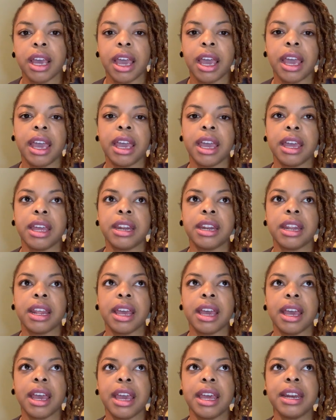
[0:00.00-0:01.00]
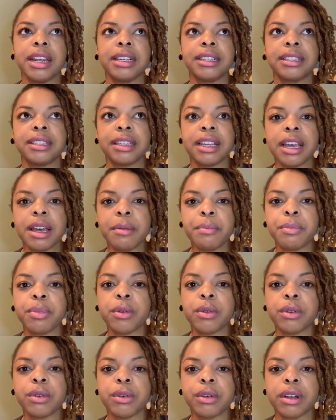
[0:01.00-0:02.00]
And an
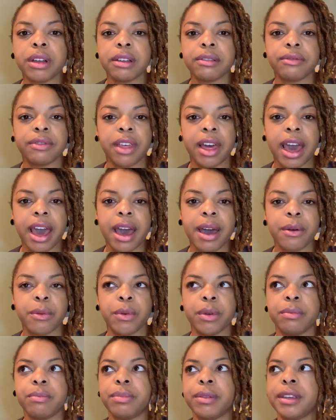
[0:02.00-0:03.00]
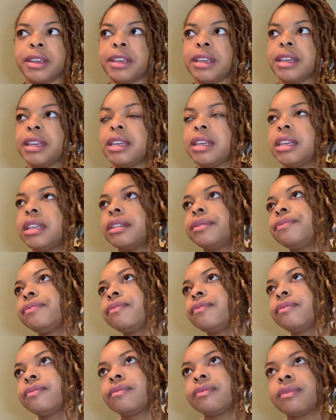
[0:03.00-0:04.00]
example of that would be,
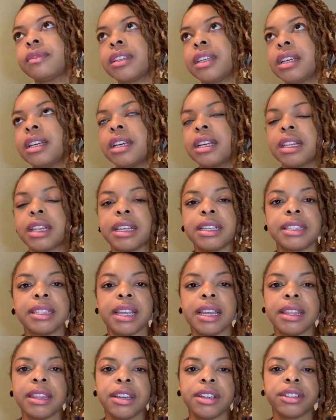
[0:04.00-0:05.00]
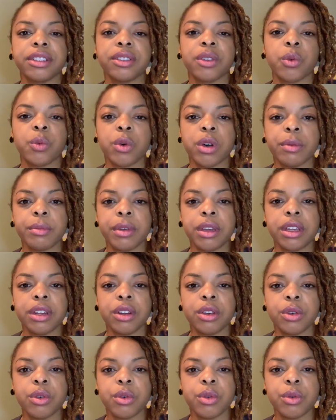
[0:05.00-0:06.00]
let's say there's a woman
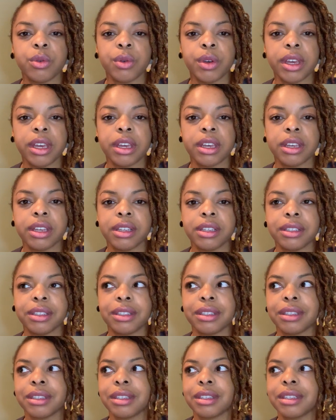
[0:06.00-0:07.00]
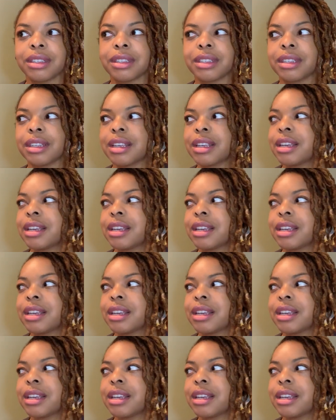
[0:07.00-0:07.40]
who is